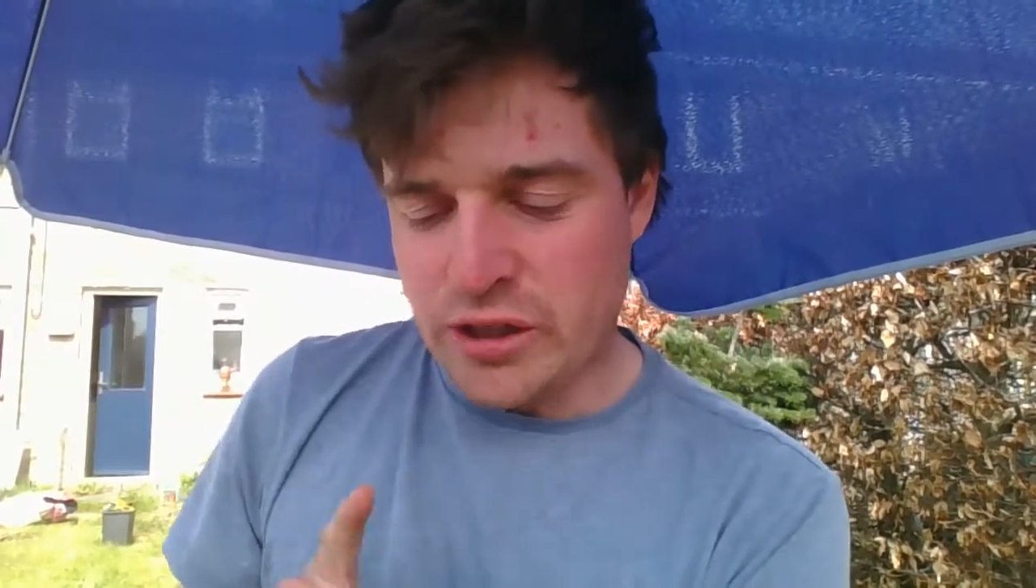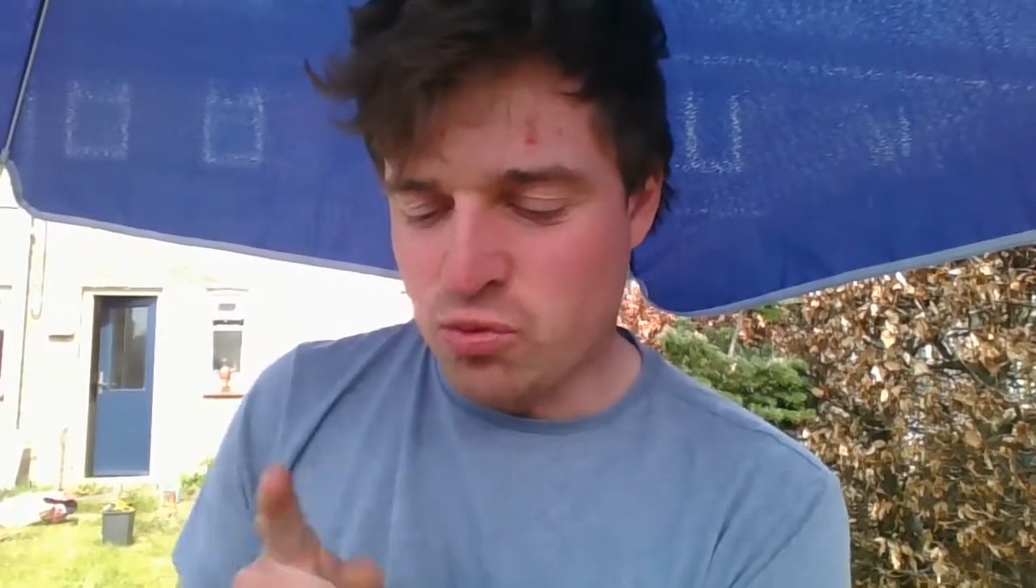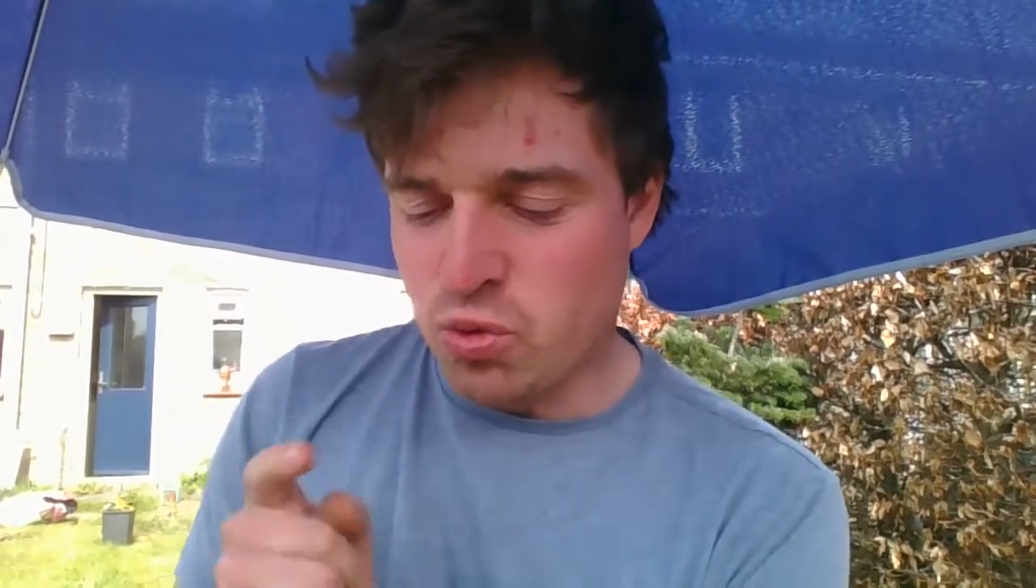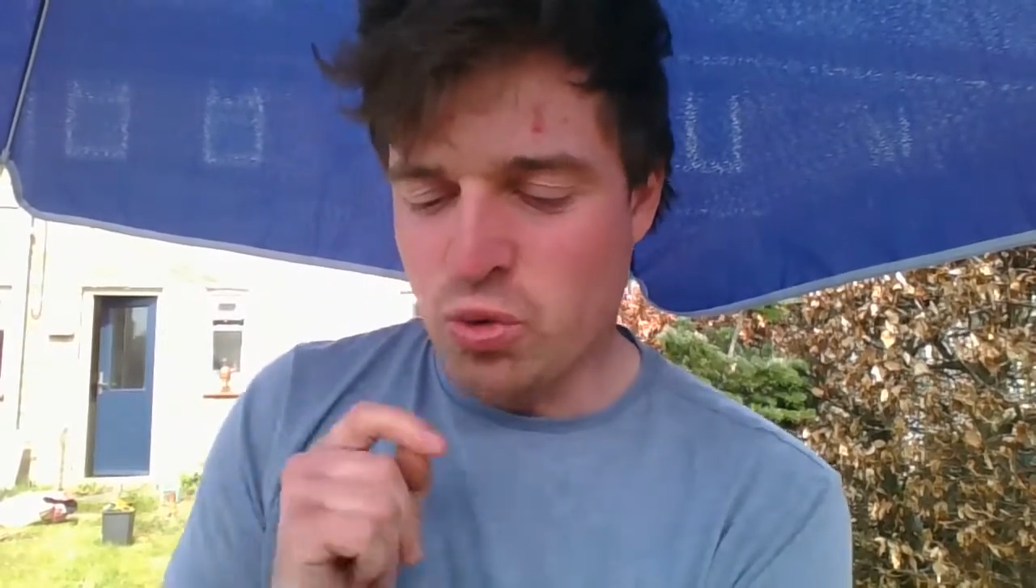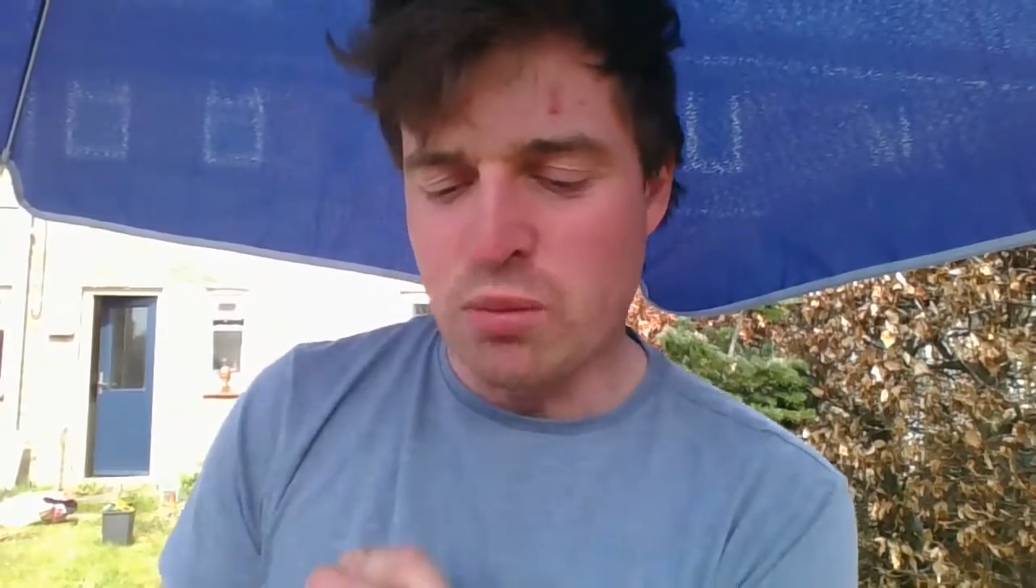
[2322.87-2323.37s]

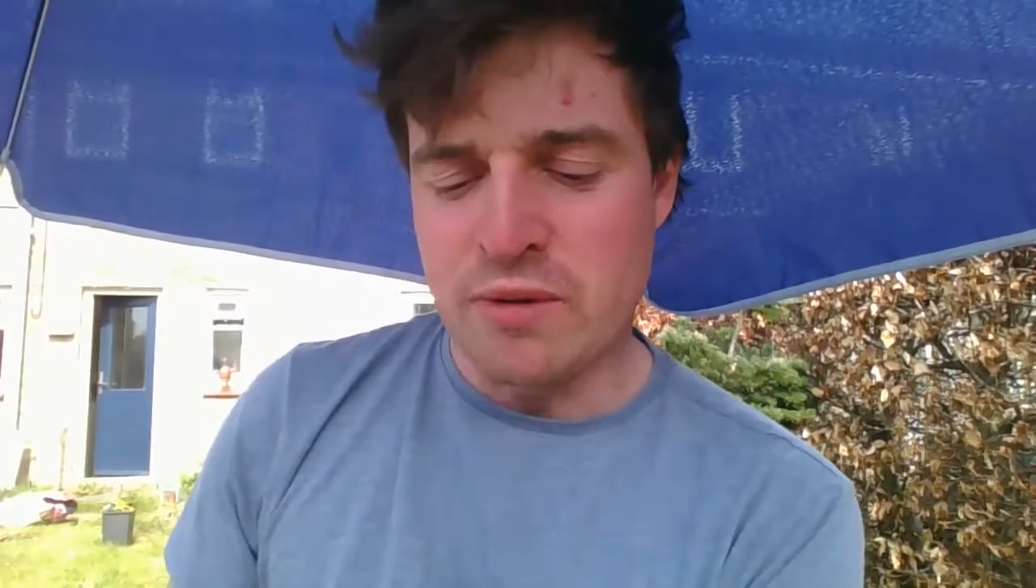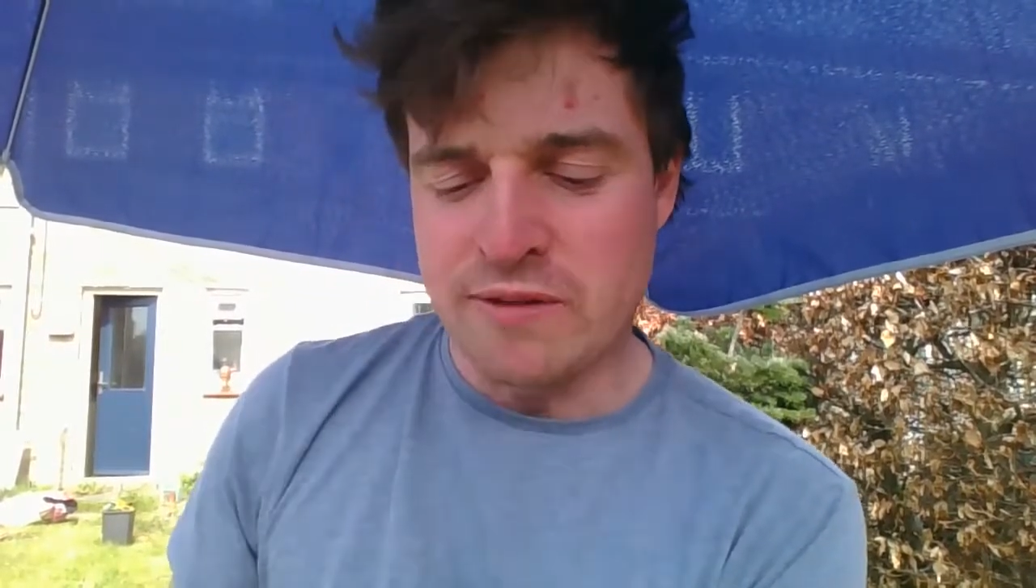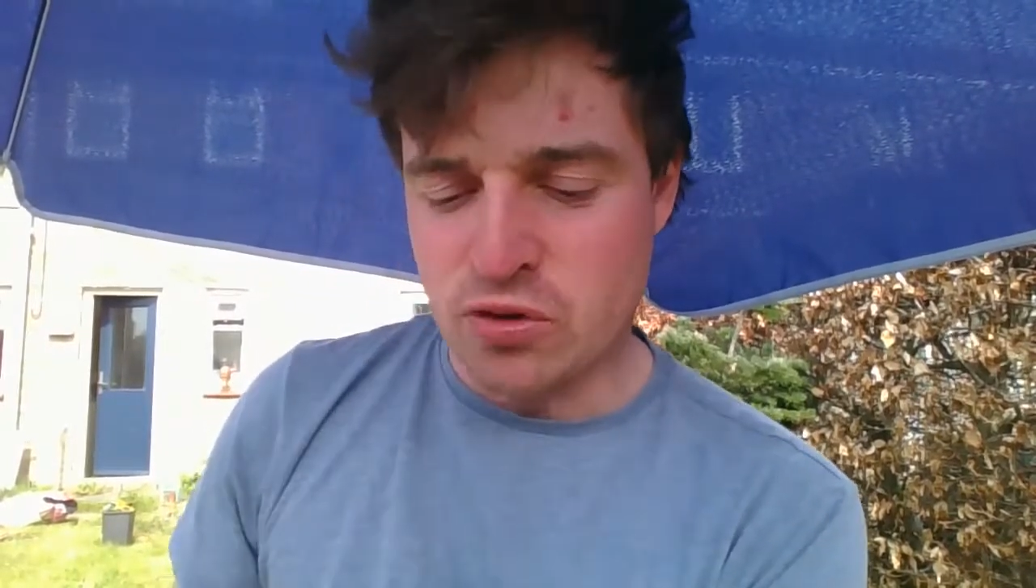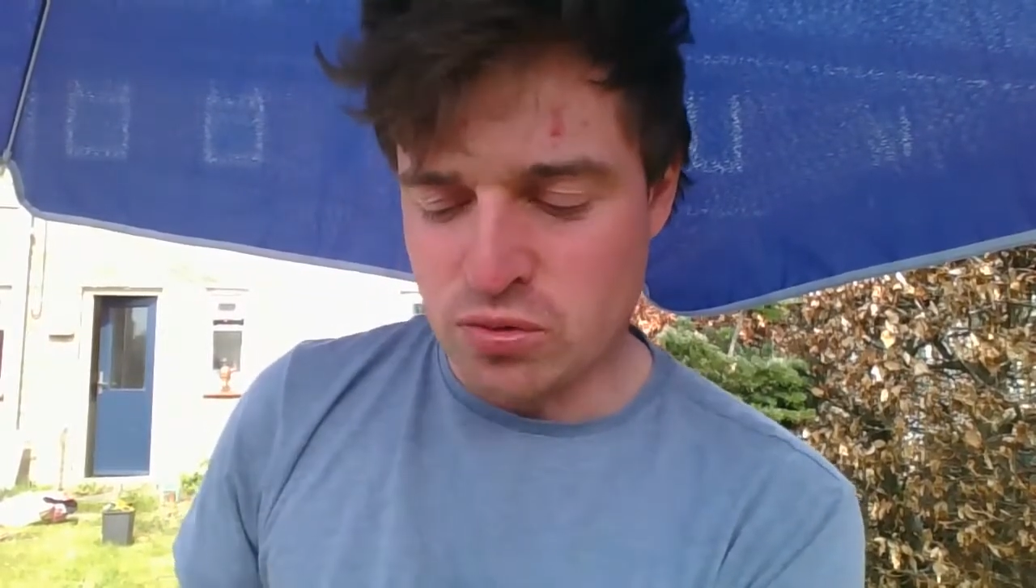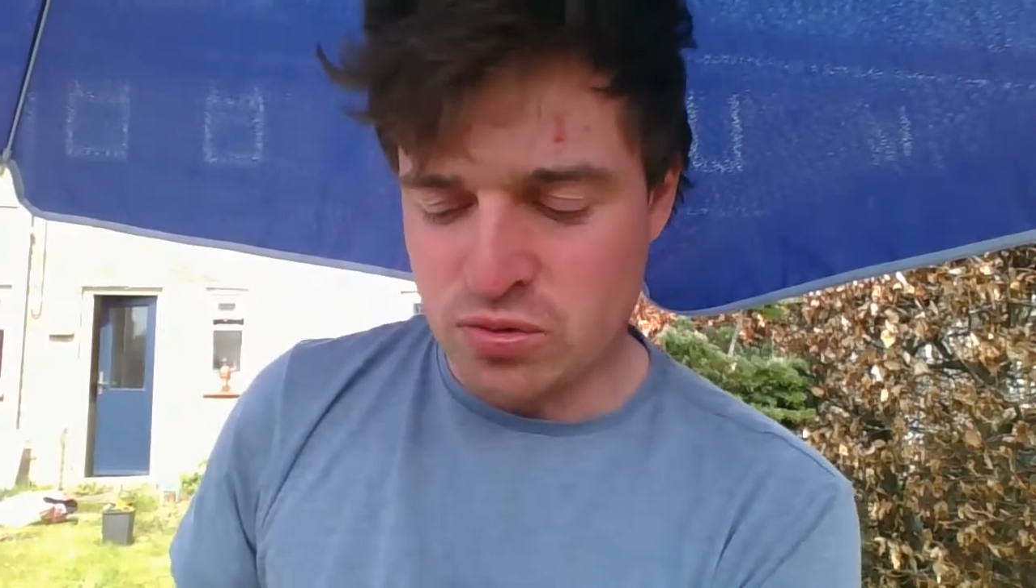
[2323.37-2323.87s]
grew up
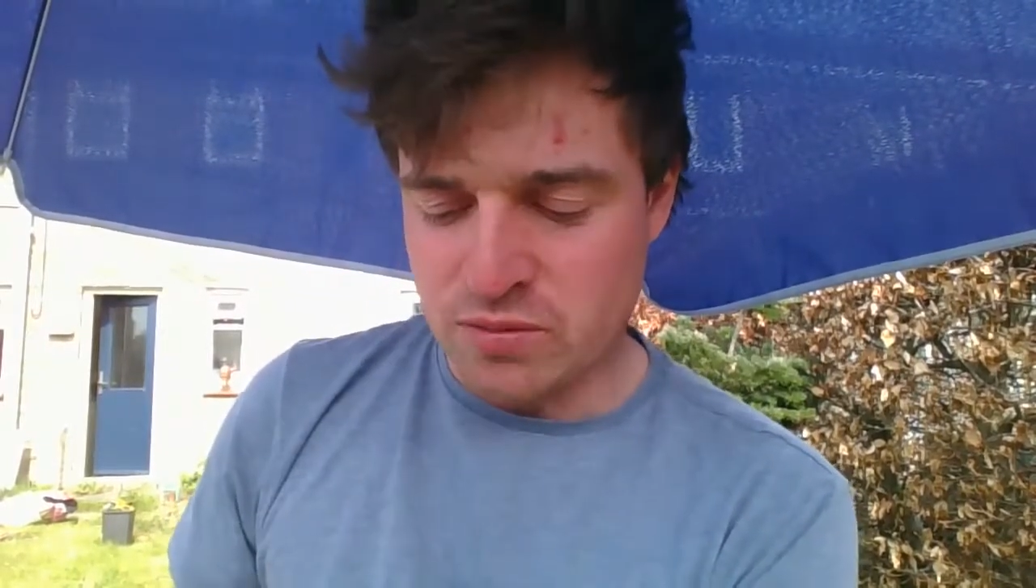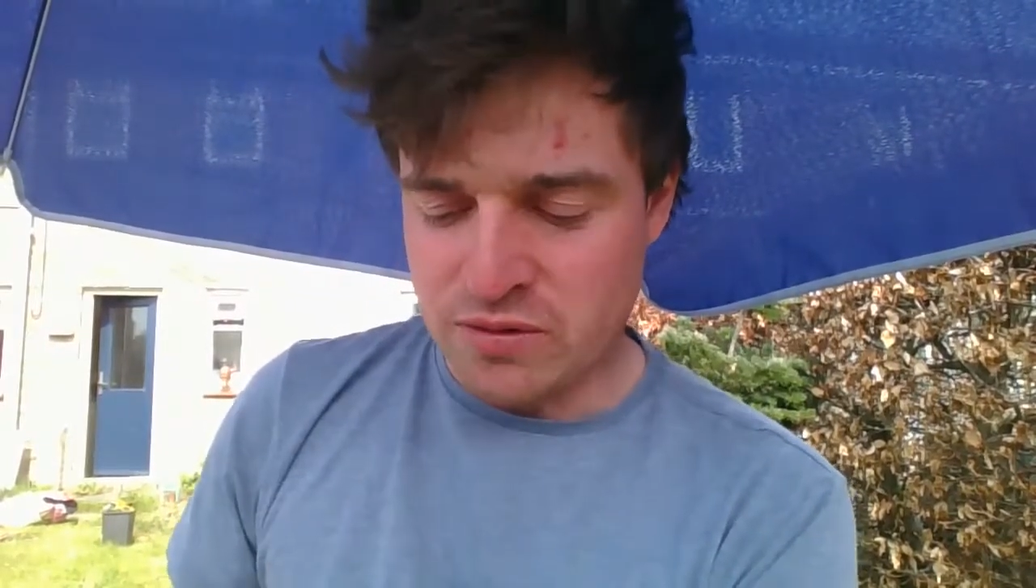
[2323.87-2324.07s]
with John